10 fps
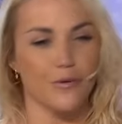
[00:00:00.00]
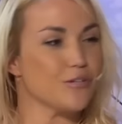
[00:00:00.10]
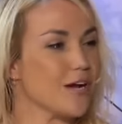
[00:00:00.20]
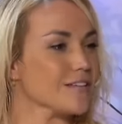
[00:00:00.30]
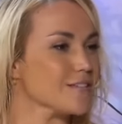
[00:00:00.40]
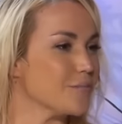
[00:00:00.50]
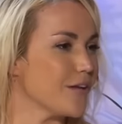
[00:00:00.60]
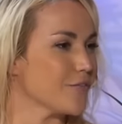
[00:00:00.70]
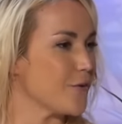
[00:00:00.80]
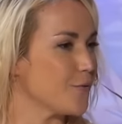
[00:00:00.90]
When you talk to somebody
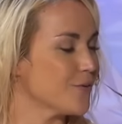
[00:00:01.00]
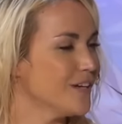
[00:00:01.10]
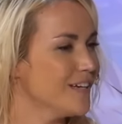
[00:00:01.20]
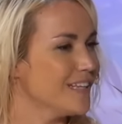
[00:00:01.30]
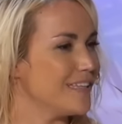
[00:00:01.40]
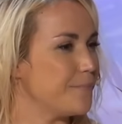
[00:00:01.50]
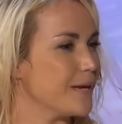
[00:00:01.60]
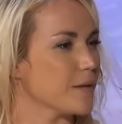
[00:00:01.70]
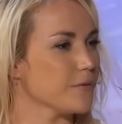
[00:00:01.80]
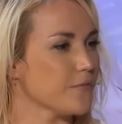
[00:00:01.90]
on the phone they
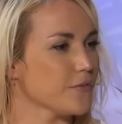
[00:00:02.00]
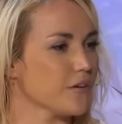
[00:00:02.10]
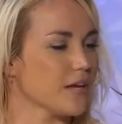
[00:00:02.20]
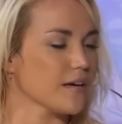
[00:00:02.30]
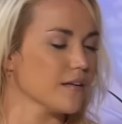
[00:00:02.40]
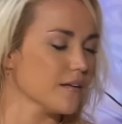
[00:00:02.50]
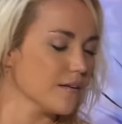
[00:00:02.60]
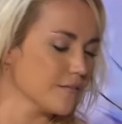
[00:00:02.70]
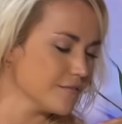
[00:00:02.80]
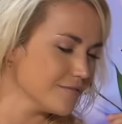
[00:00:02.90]
pick up the phone. They're like,
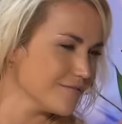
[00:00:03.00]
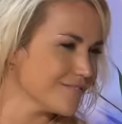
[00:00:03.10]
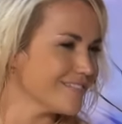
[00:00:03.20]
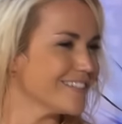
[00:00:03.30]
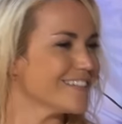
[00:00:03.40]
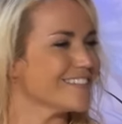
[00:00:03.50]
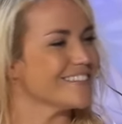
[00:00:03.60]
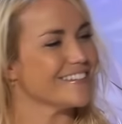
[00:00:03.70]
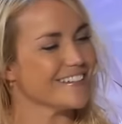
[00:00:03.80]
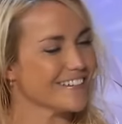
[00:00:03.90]
"Hello," you know.
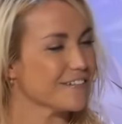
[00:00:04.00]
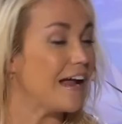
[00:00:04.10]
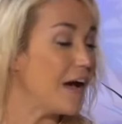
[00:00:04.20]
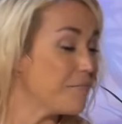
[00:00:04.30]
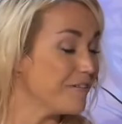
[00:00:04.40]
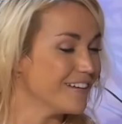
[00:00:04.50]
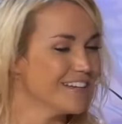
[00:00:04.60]
Yeah. They're what happened?